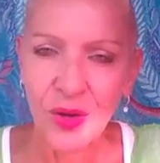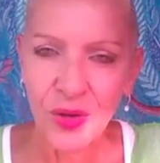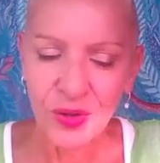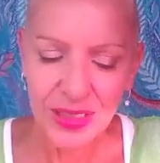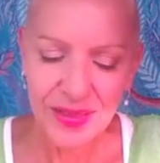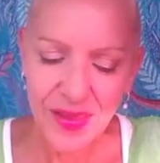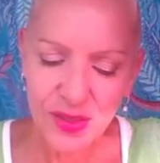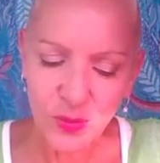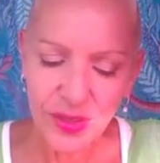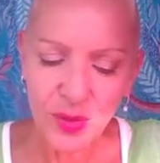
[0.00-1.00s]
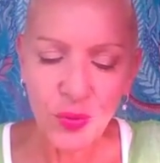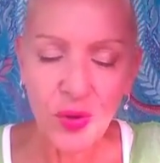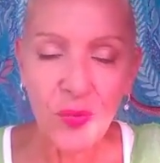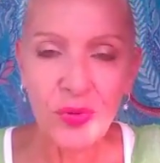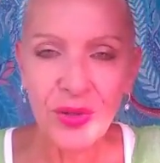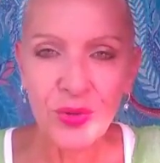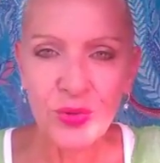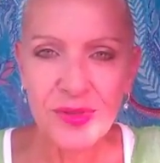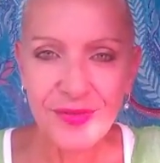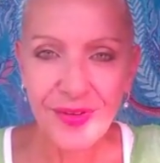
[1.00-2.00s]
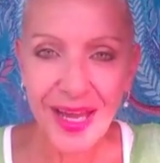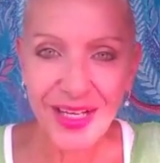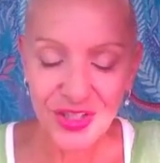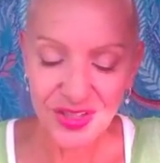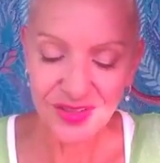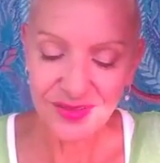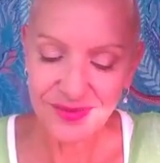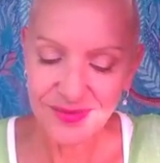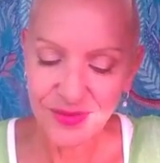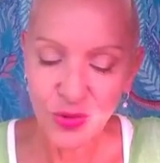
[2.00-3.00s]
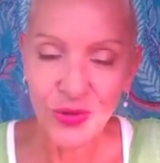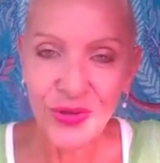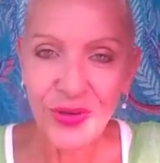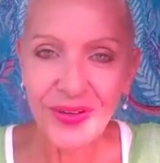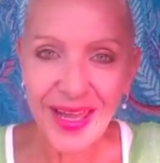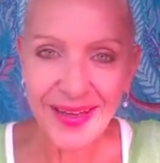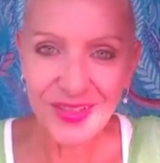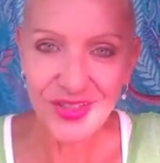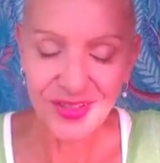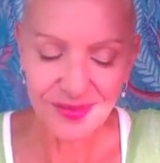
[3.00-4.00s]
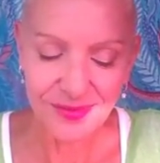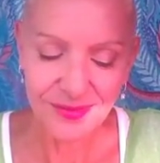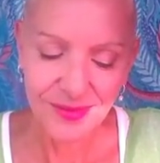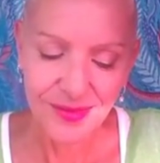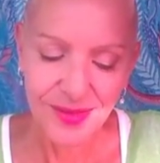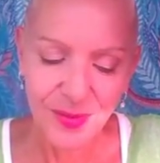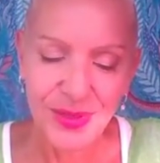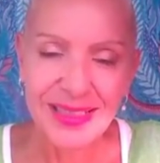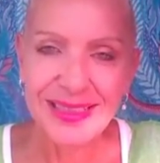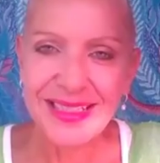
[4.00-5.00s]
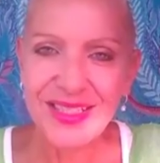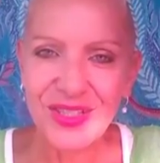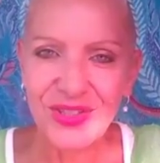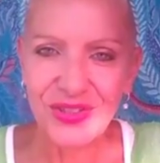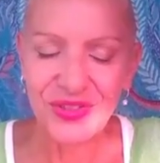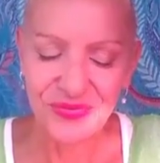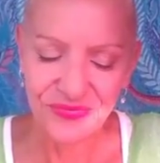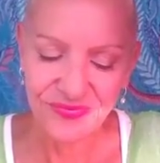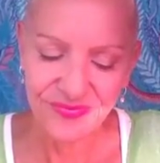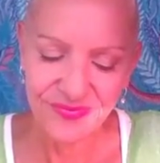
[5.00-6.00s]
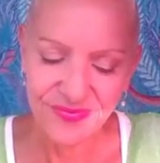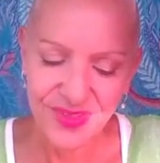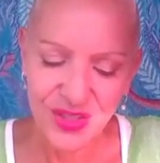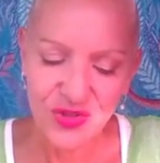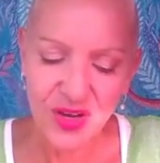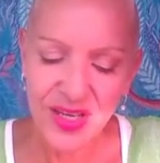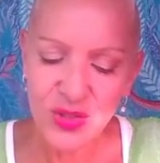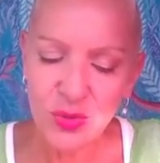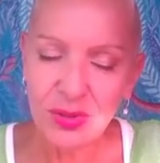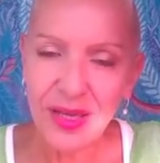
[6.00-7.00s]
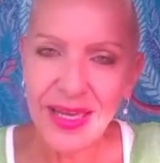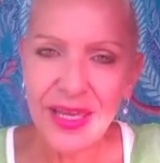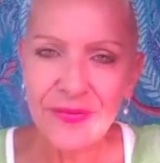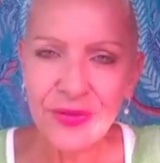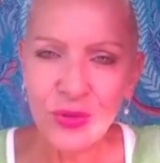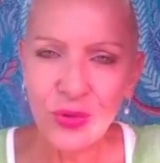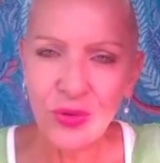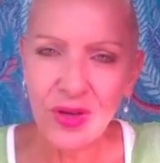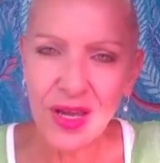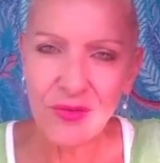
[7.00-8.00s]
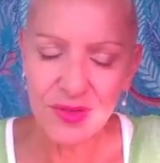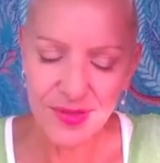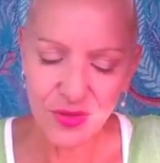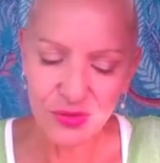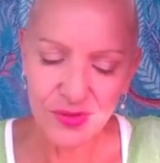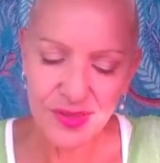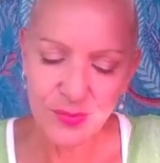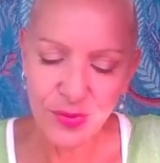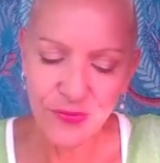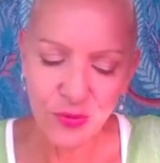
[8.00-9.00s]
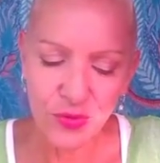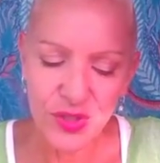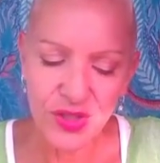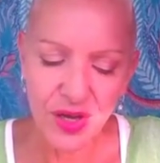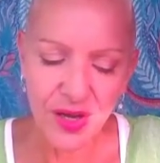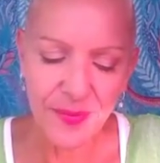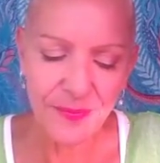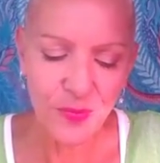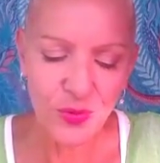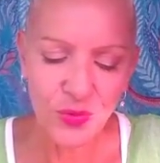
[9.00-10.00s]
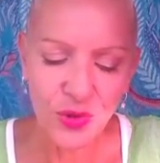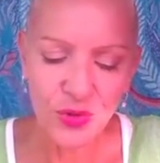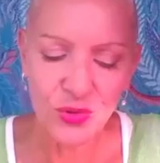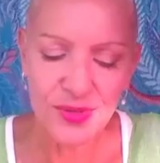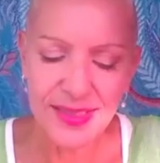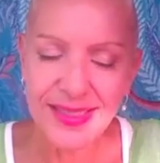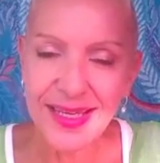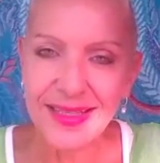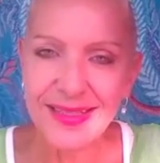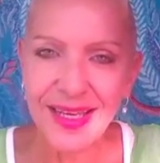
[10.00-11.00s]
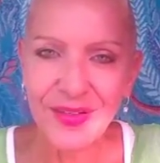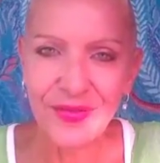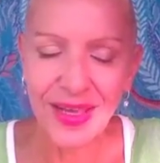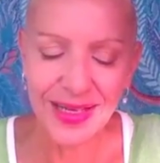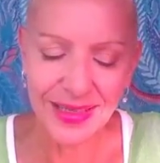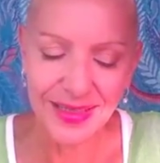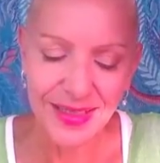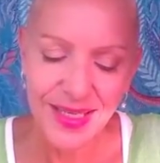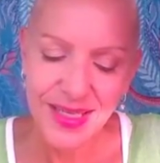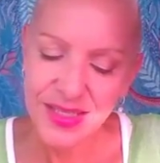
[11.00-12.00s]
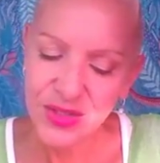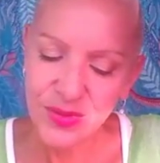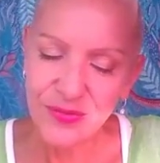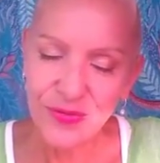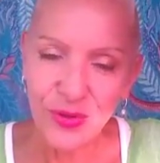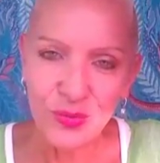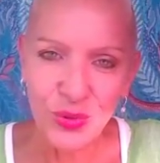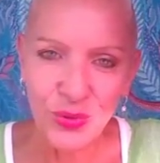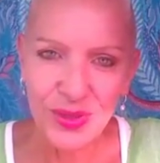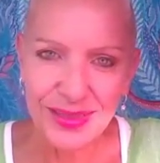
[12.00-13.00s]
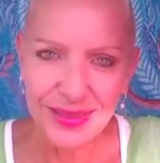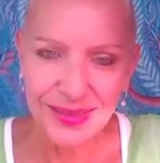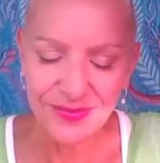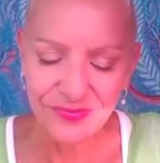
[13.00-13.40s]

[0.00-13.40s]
Only then will an appropriate course of action or non-action be clear to you. Trying to apply effort or create results before the time will not cause the dance unveiling to unfold more quickly.